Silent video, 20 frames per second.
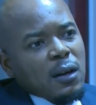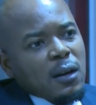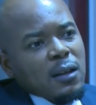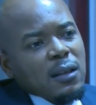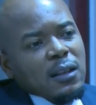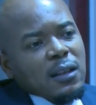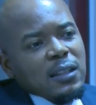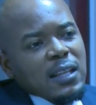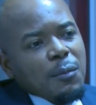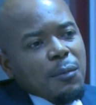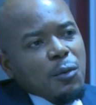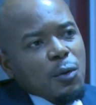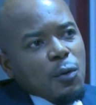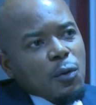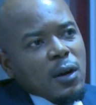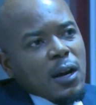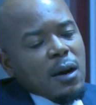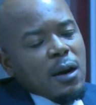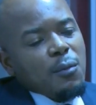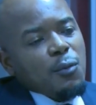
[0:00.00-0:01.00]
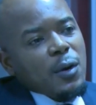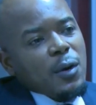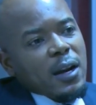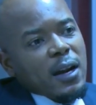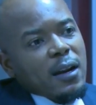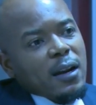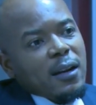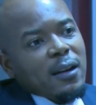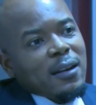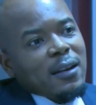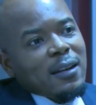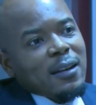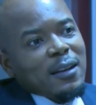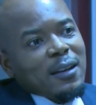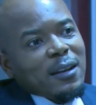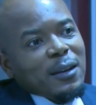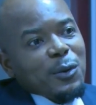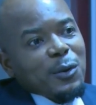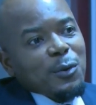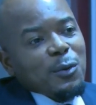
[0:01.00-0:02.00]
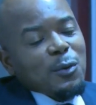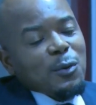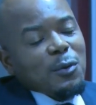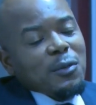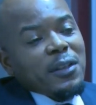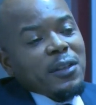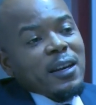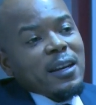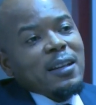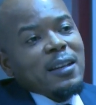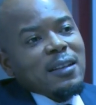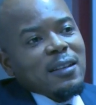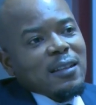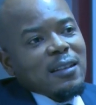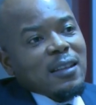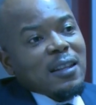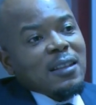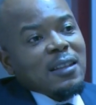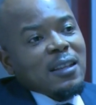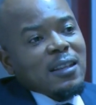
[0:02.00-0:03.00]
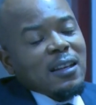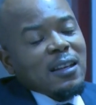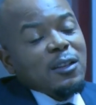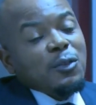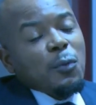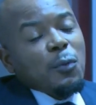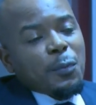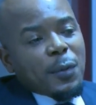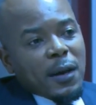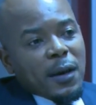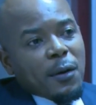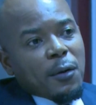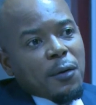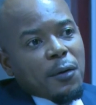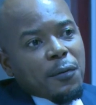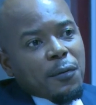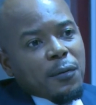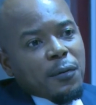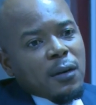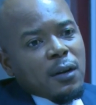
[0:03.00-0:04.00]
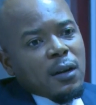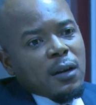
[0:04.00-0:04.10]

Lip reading: The time will come where you then it will pay off.